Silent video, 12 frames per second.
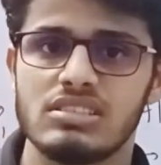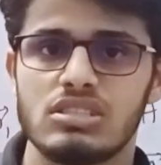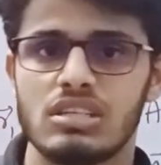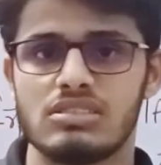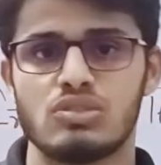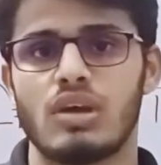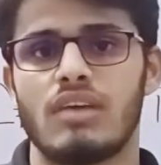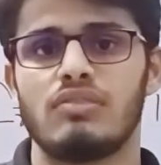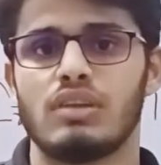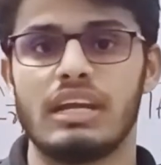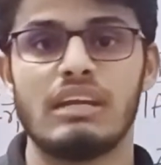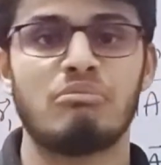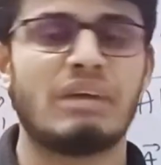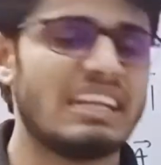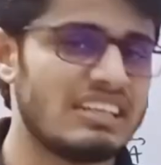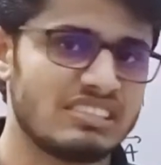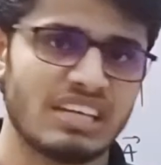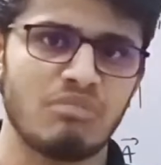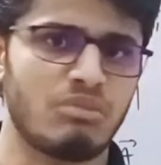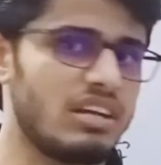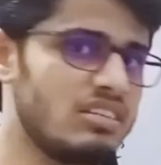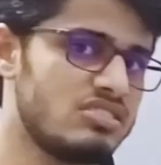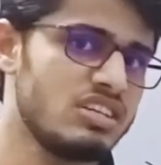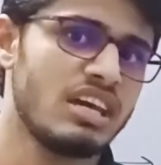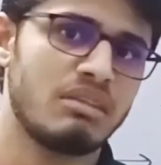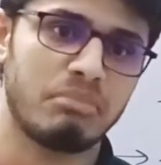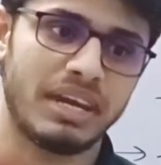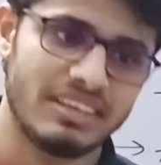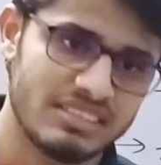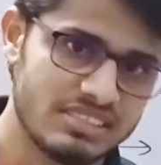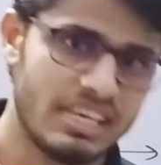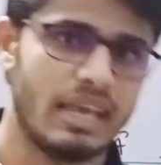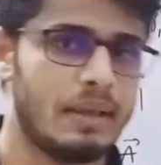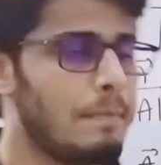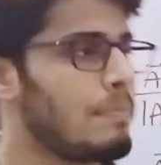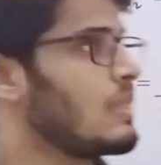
you just have to write minus I, minus j and minus k.